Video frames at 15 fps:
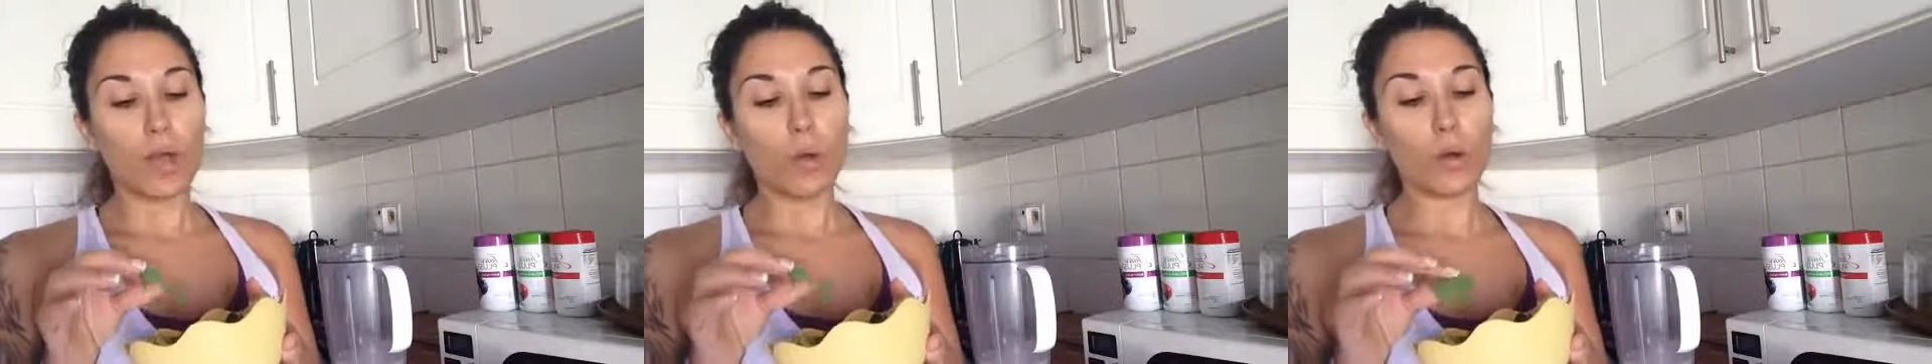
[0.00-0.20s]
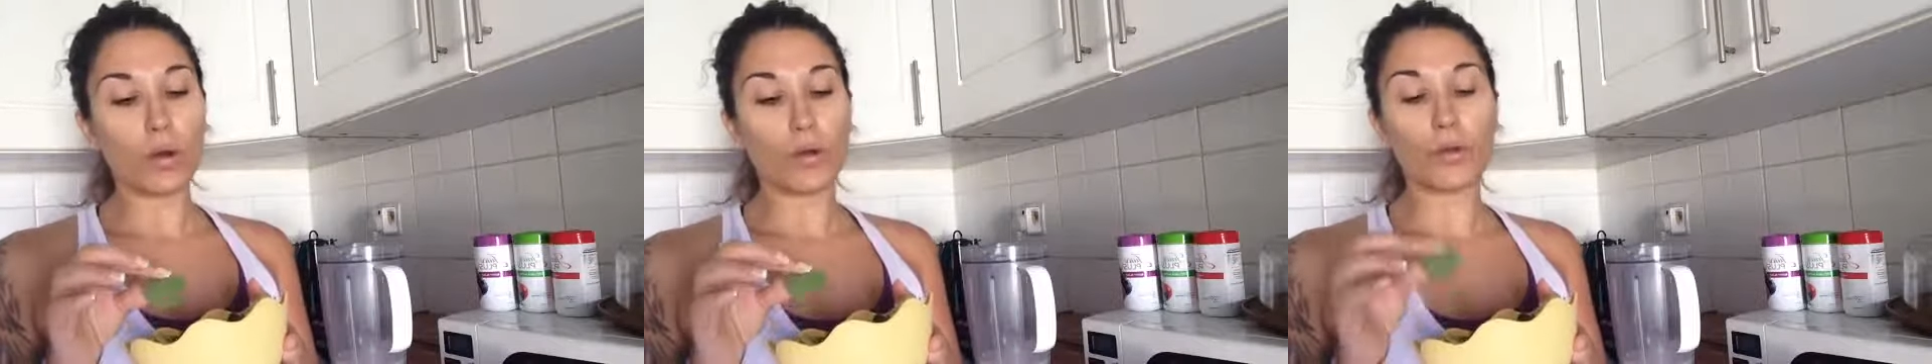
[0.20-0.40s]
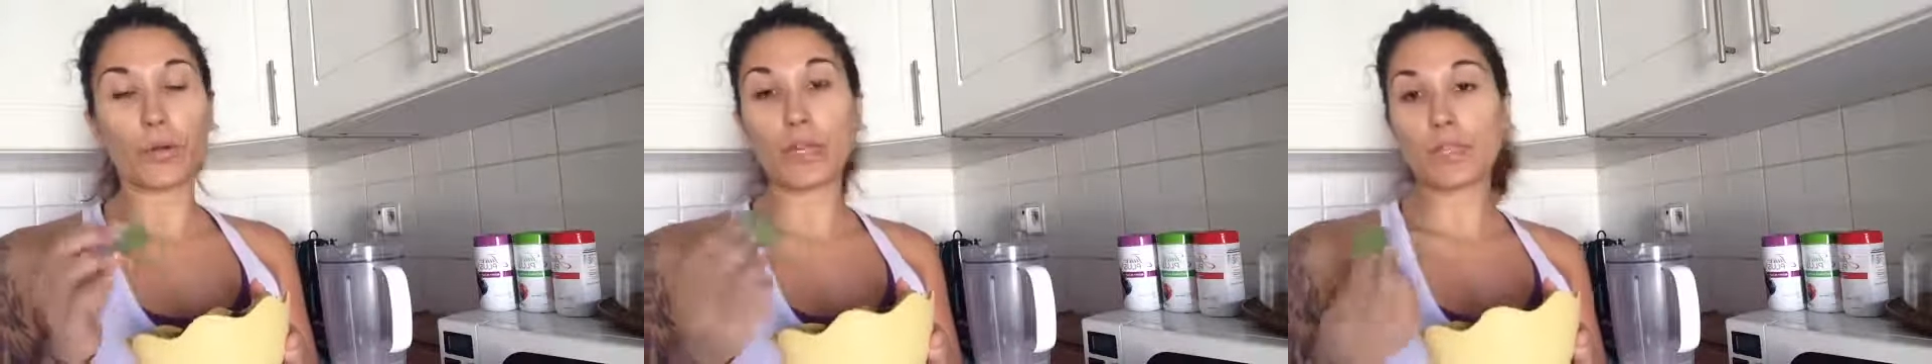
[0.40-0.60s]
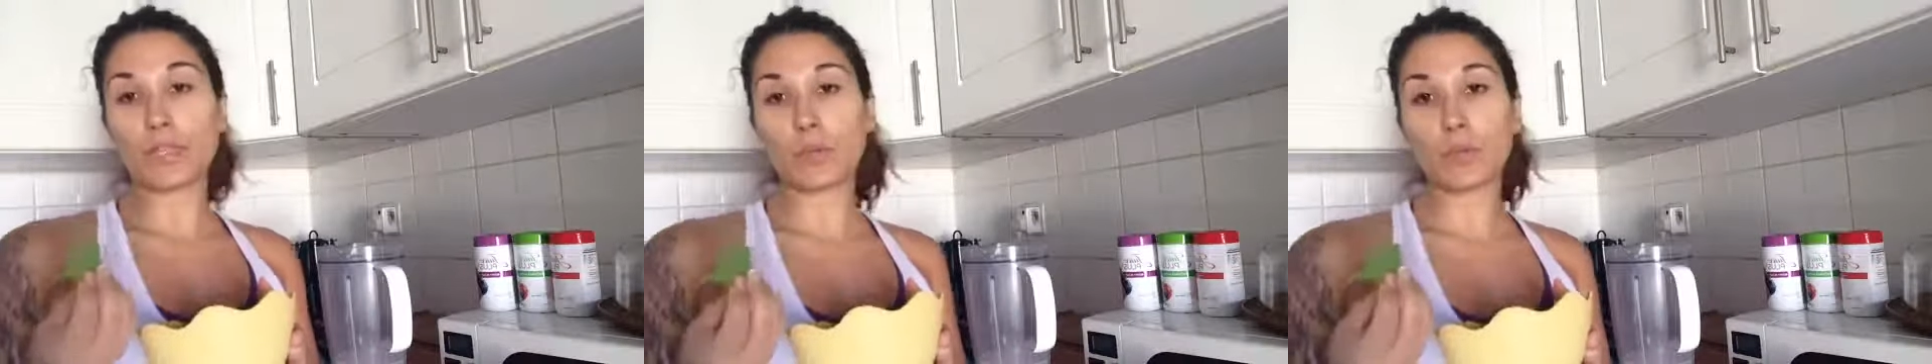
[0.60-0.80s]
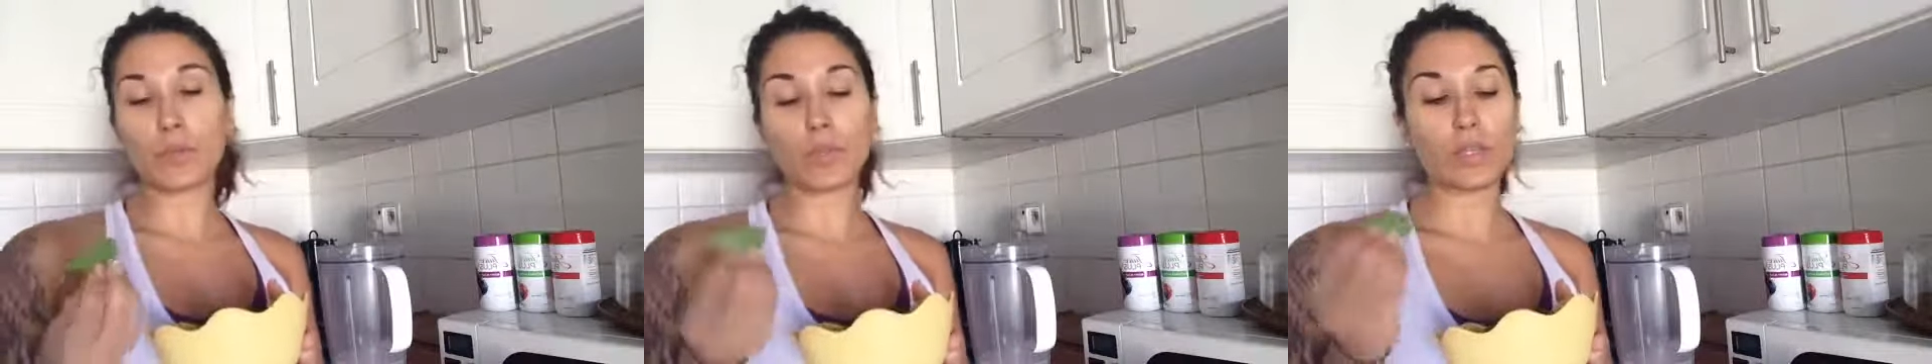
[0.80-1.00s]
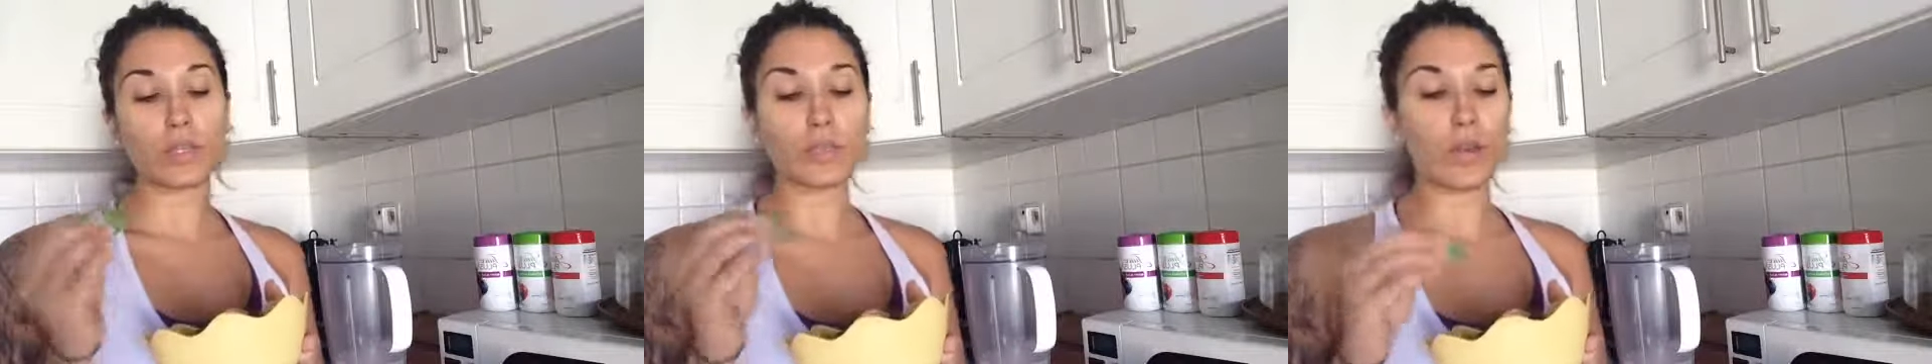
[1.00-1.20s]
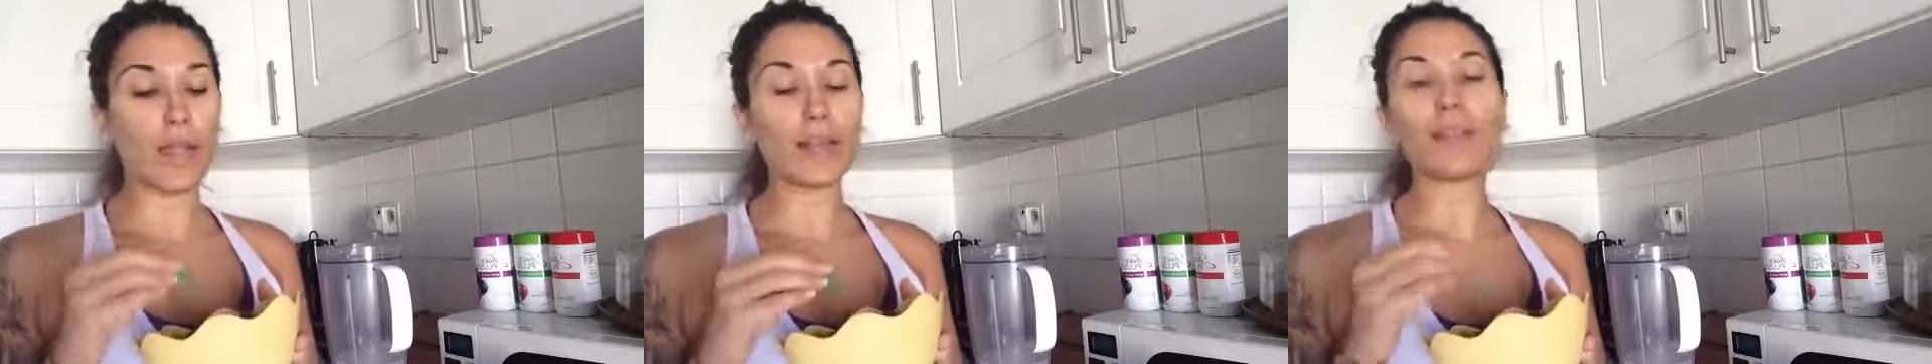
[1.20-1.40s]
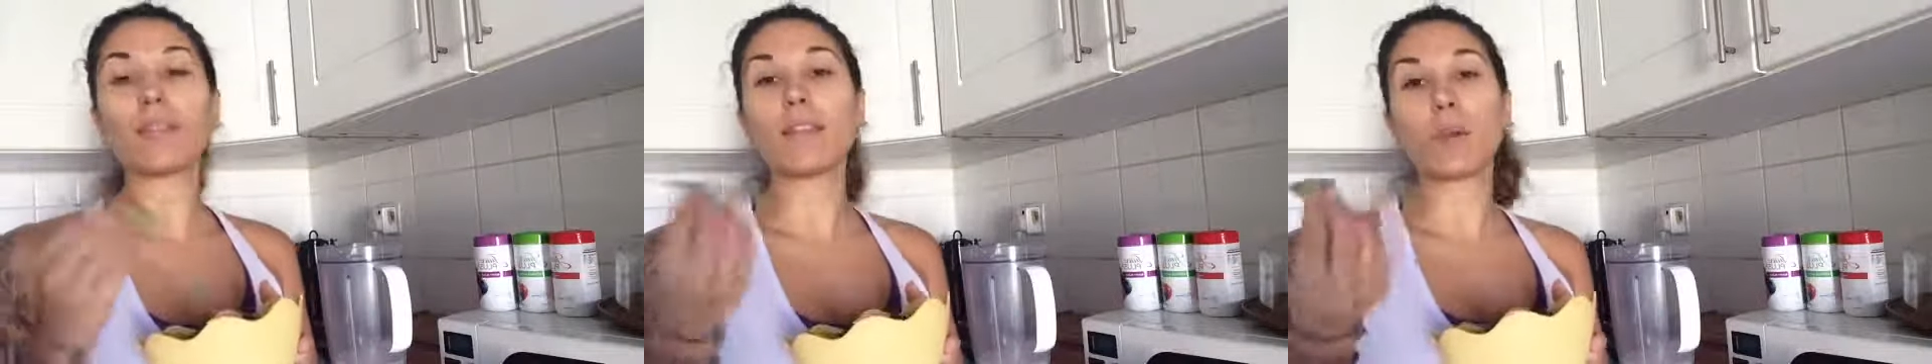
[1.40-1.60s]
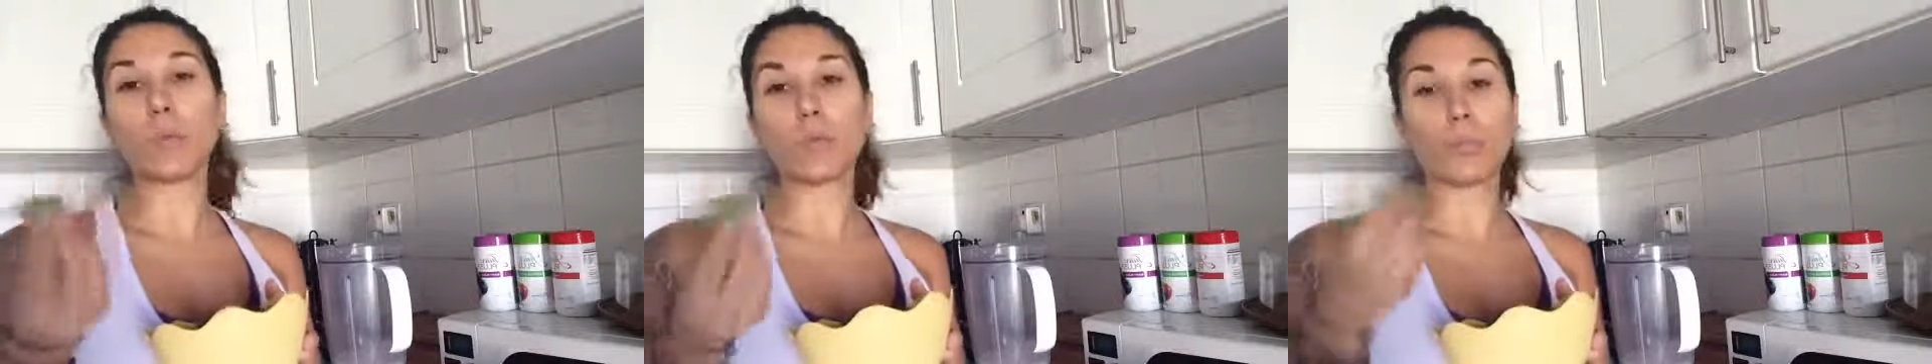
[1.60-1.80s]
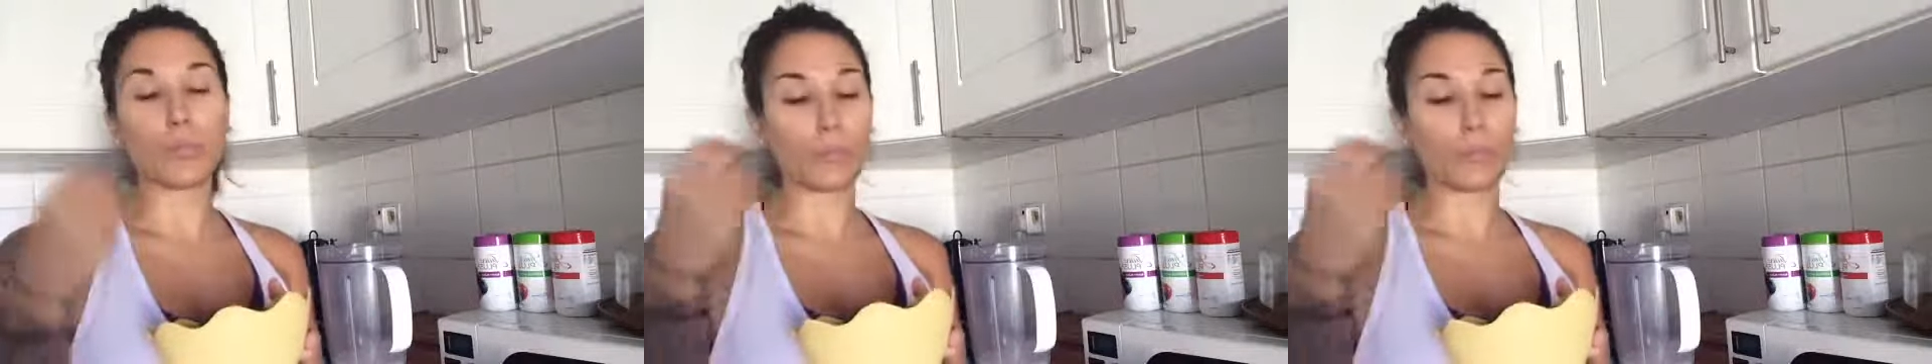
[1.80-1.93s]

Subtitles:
or green smoothies or anything